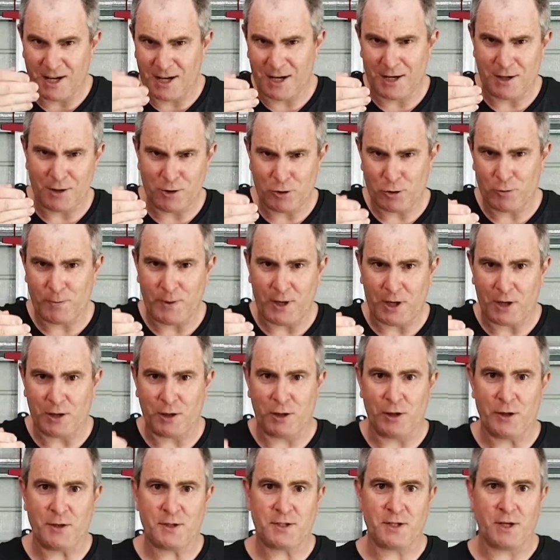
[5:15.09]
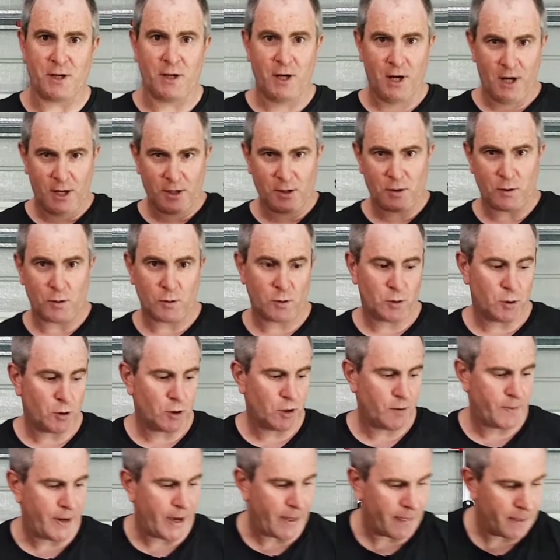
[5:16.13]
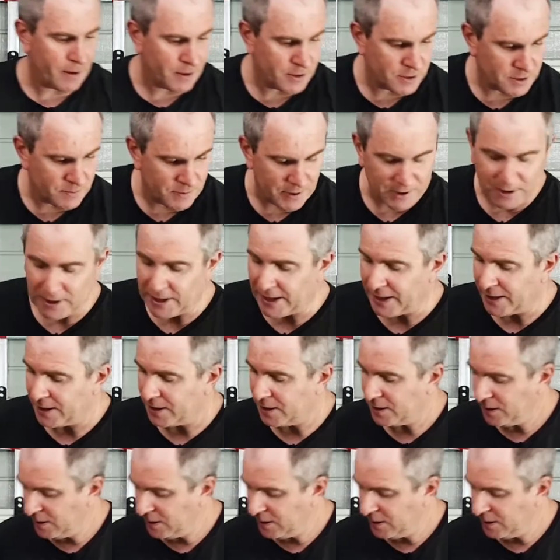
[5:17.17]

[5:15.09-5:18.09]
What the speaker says: a little bit closer. So I'll talk about those a bit later.